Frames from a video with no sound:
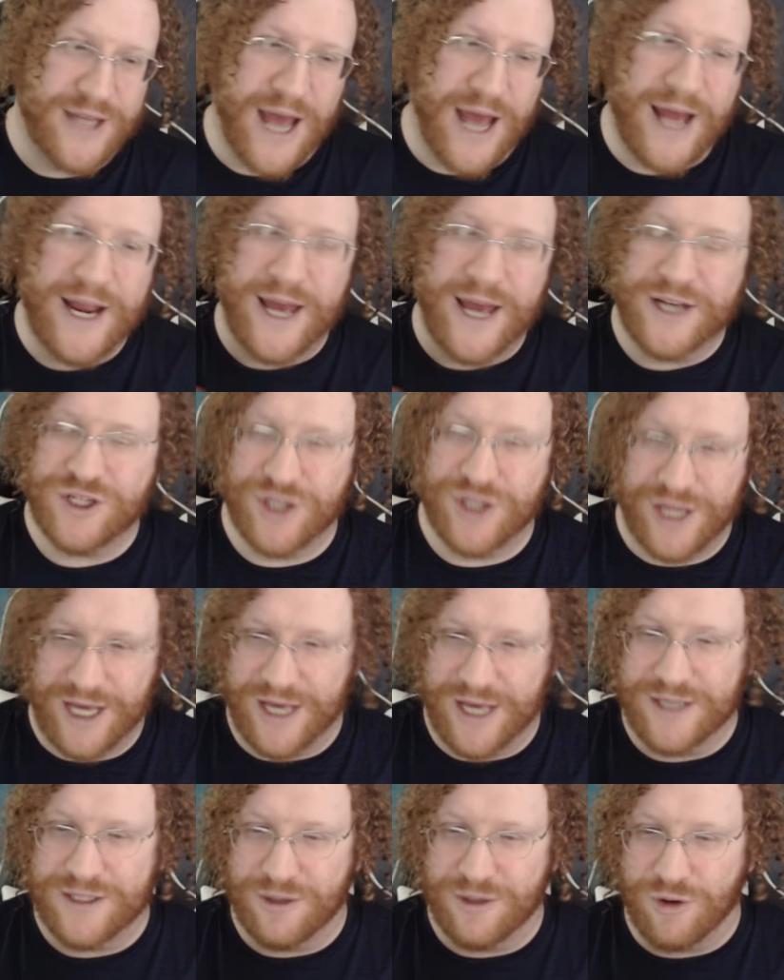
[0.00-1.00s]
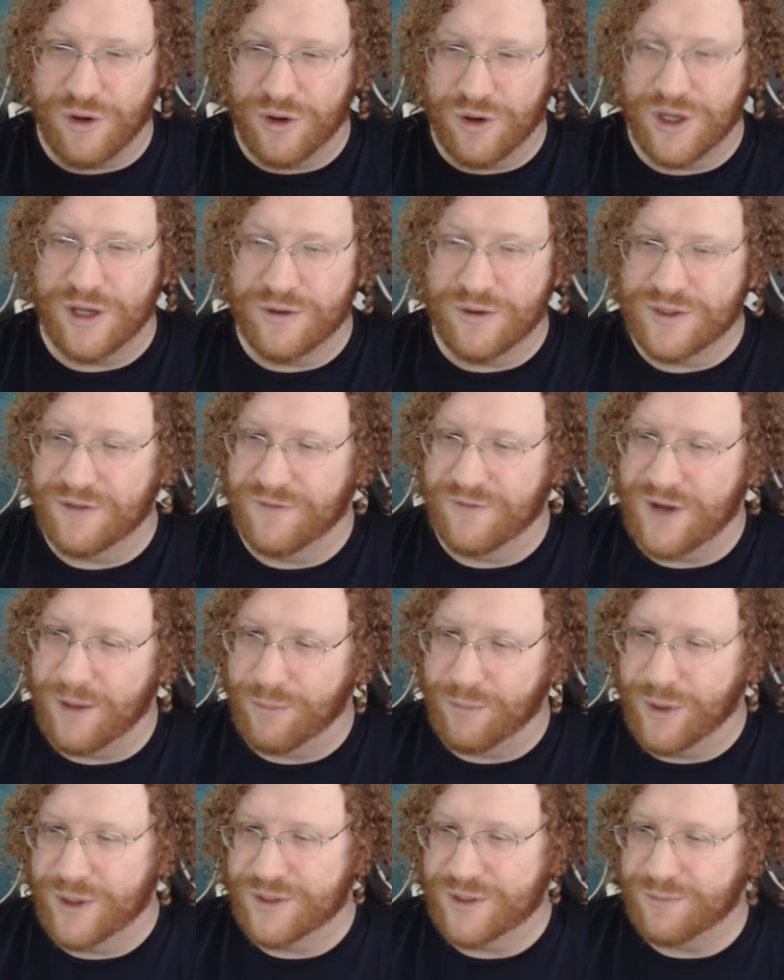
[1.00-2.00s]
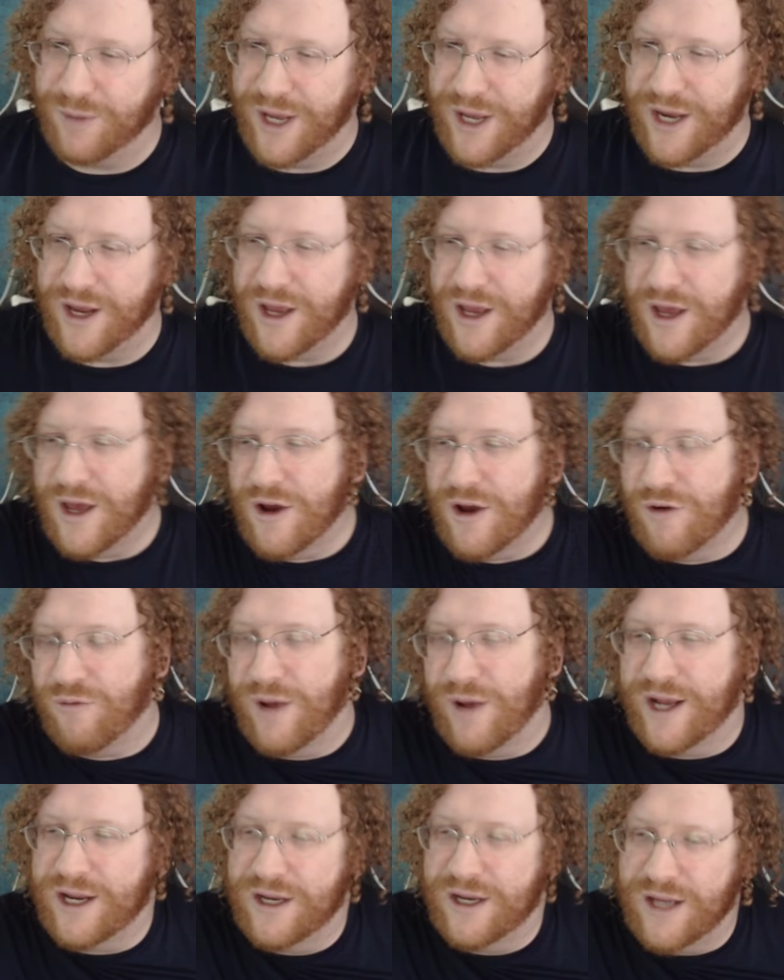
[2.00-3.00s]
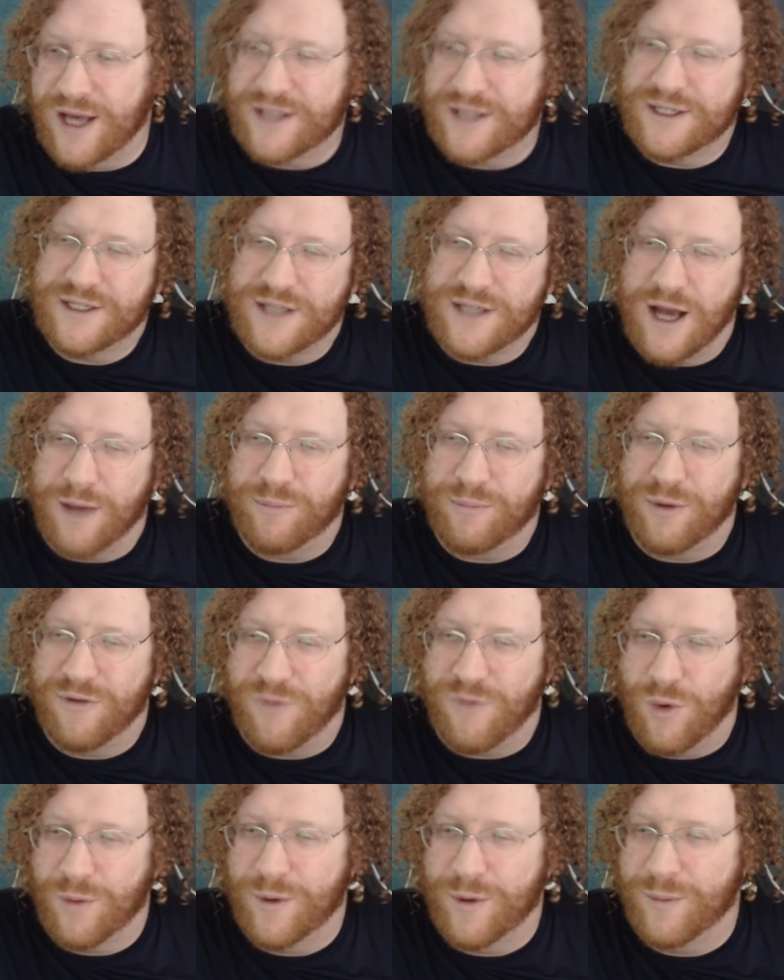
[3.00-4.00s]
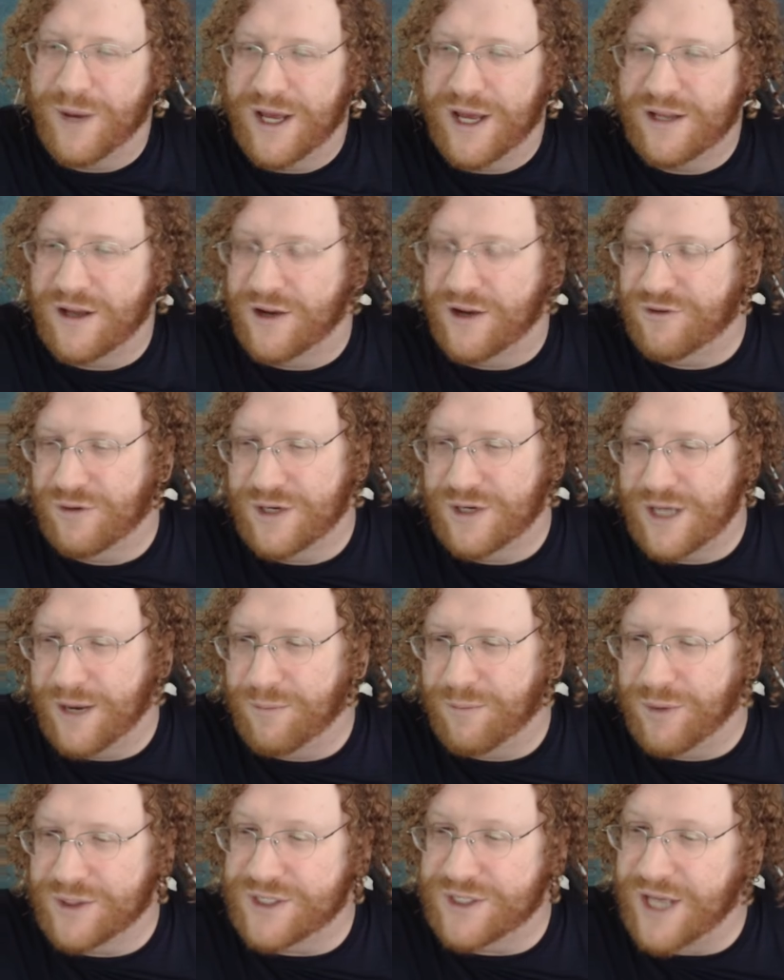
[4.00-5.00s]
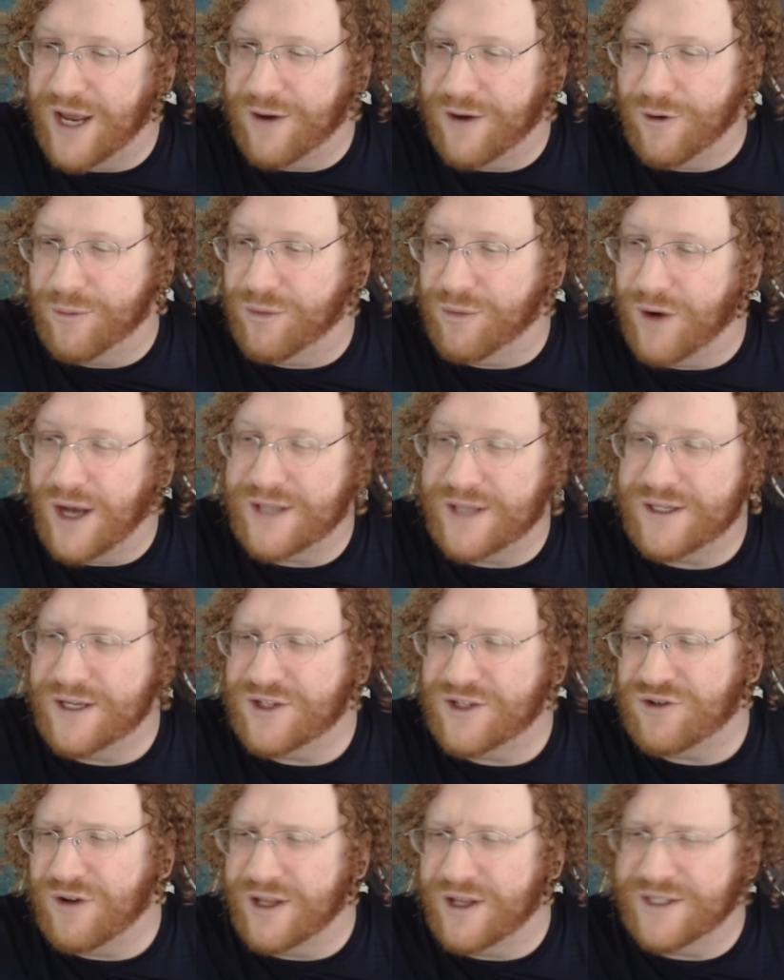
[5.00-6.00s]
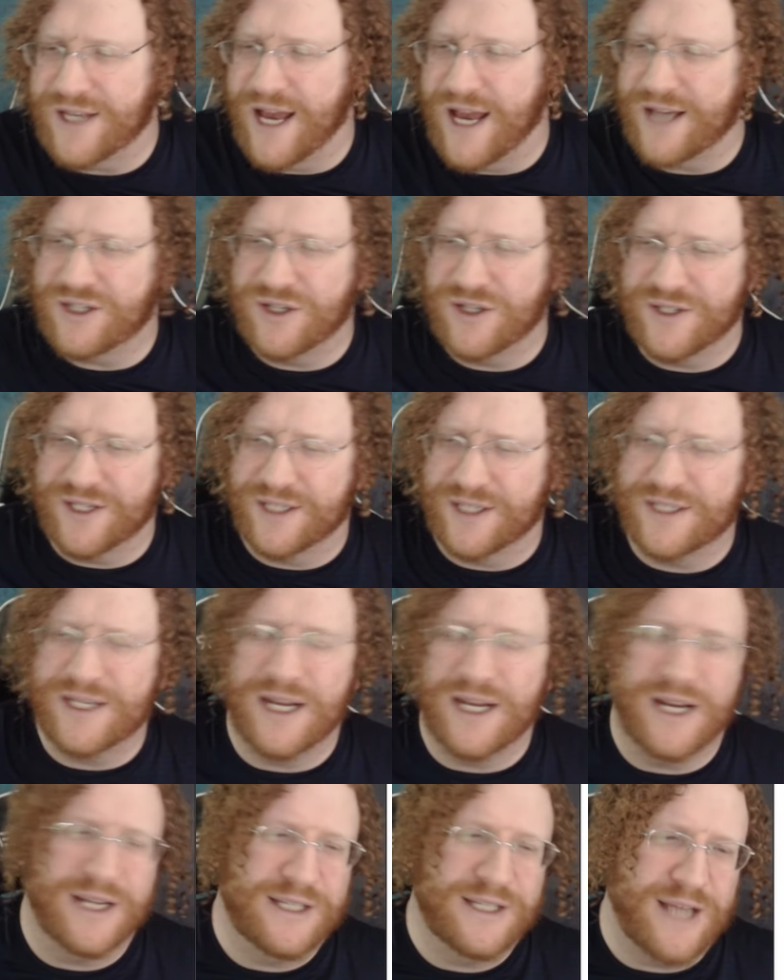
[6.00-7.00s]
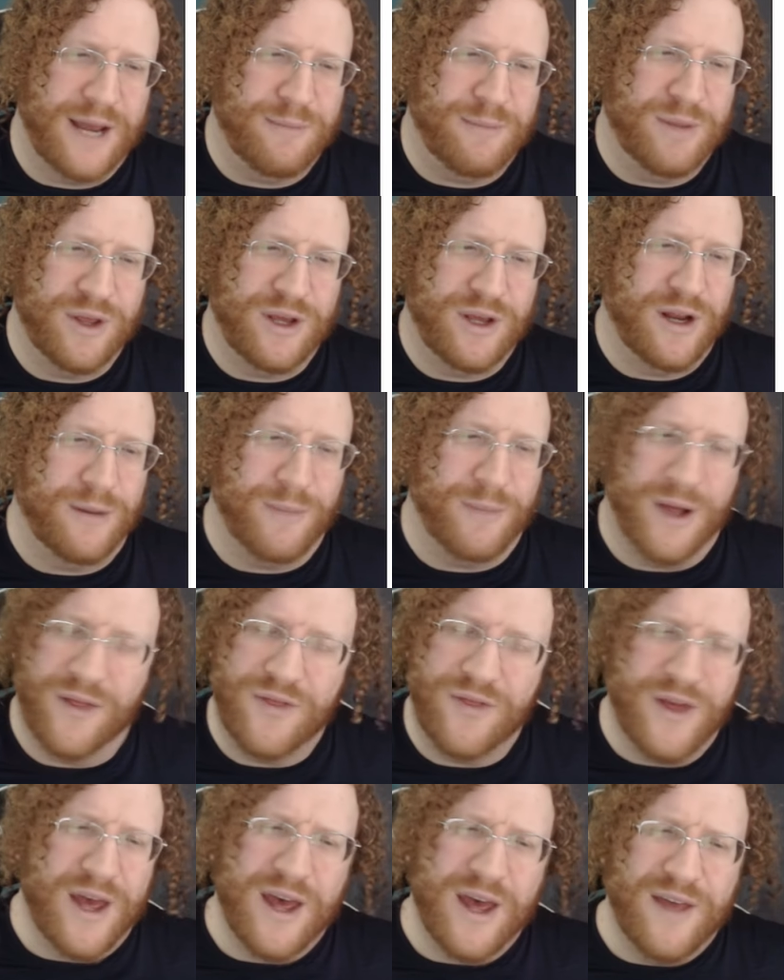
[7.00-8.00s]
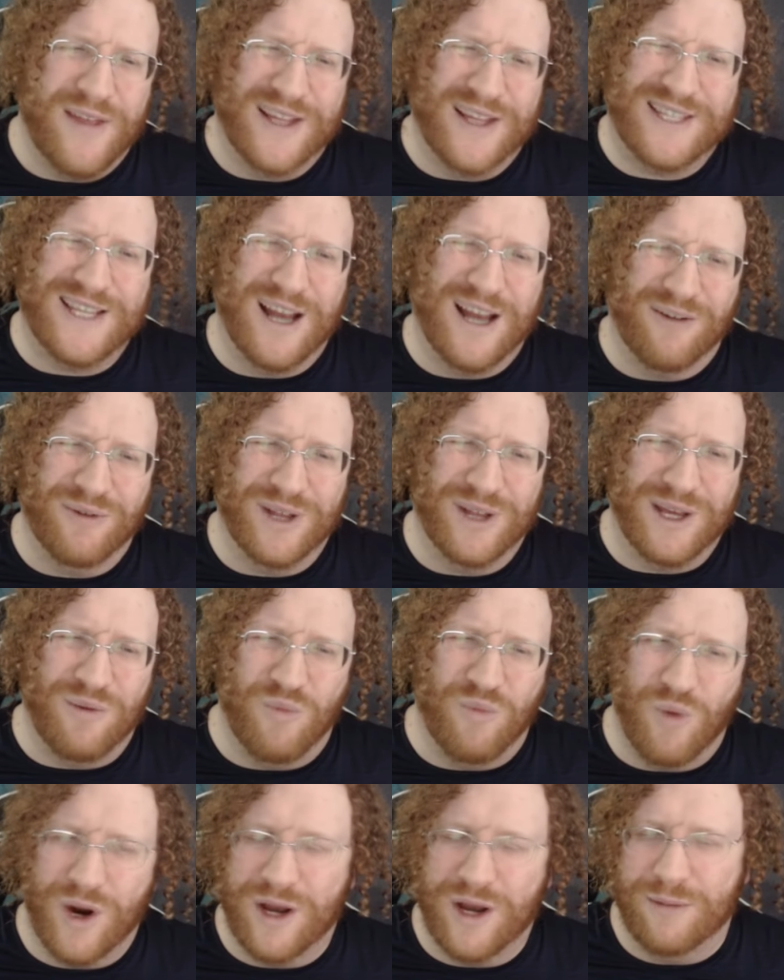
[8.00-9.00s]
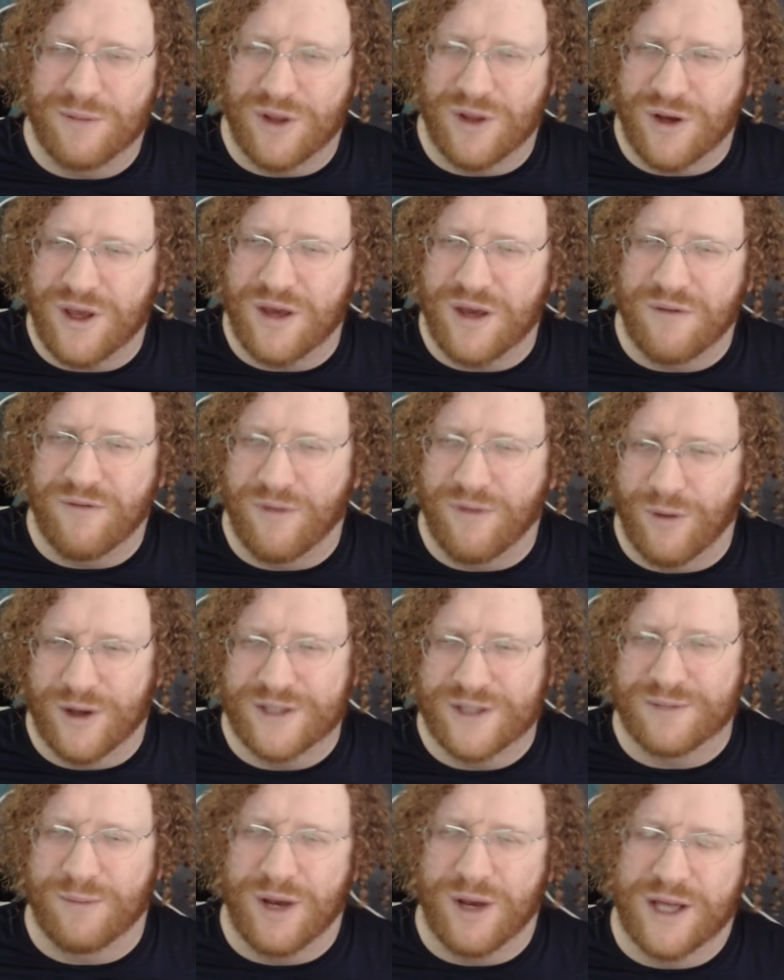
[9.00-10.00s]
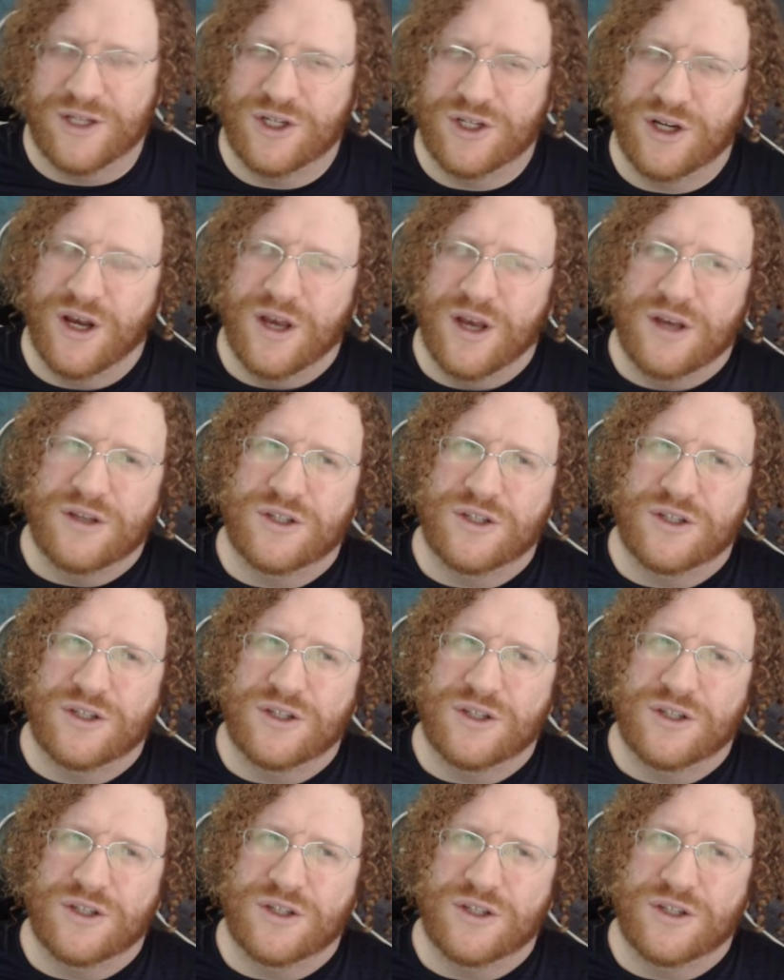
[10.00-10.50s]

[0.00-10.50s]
That actually is a good use of numbers, but recognize as top performer by 110% or process transactions exceeding 10 million a month. That's not really what I'm looking for as much.